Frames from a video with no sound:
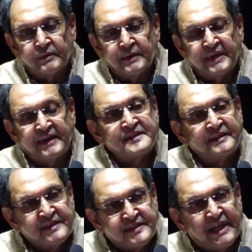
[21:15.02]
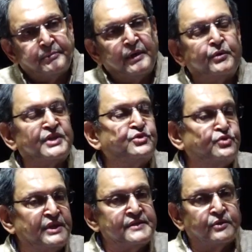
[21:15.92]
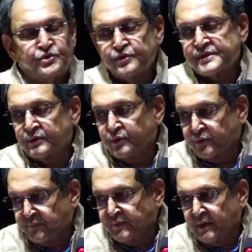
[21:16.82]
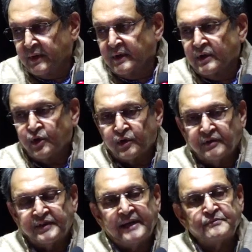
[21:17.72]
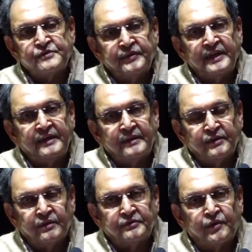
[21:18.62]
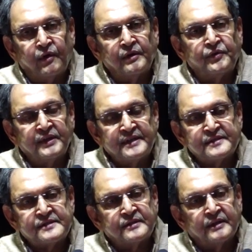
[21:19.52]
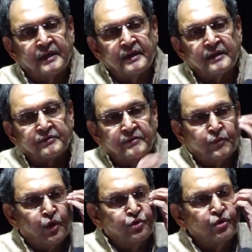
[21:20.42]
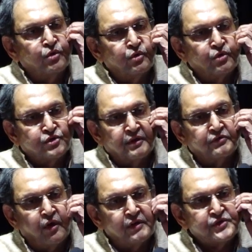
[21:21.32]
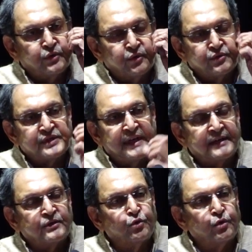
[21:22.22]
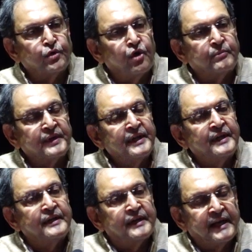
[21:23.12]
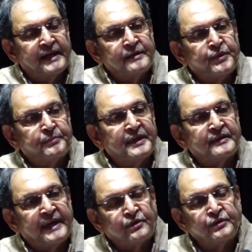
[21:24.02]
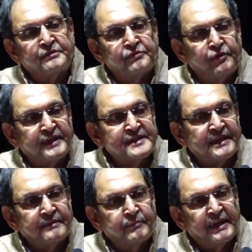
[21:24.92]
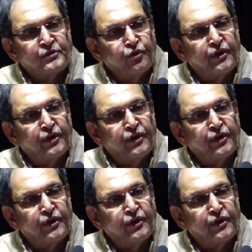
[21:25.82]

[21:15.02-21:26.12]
it is the disciple who has to choose the Guru. Lot of times we fall for this Bhondu gurus or false gurus and Guru Dom, and people try to influence and make